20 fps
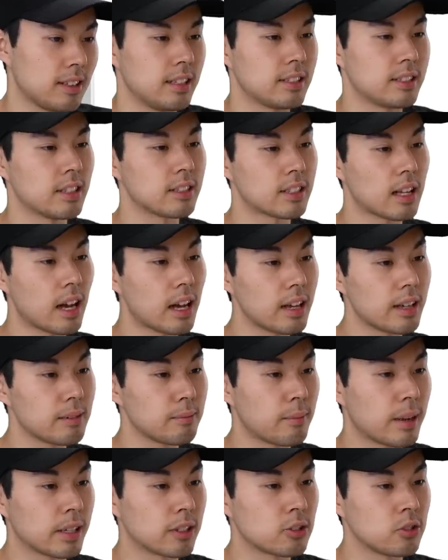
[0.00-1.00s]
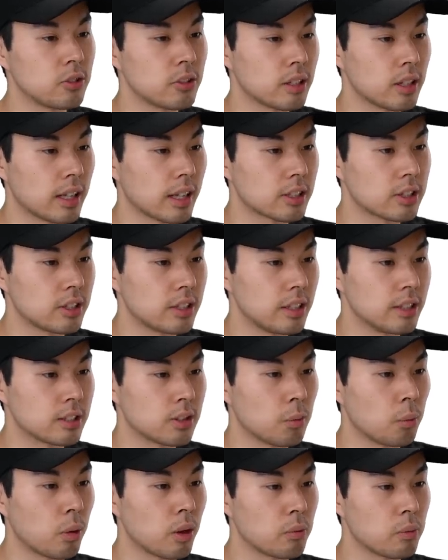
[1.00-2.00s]
He says, Hi, my true collection
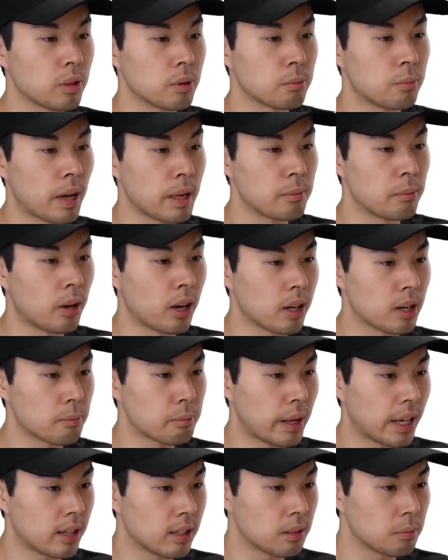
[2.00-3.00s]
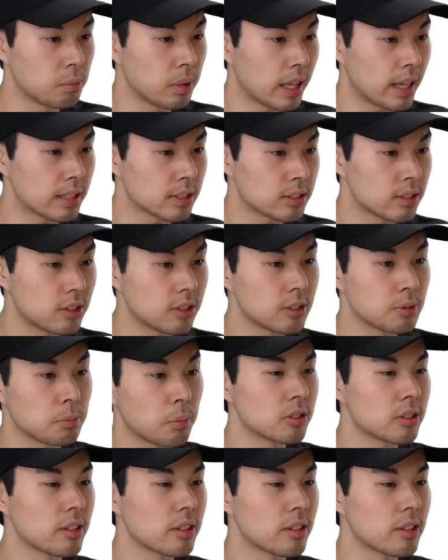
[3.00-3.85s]
is the one with my modded painted blasters,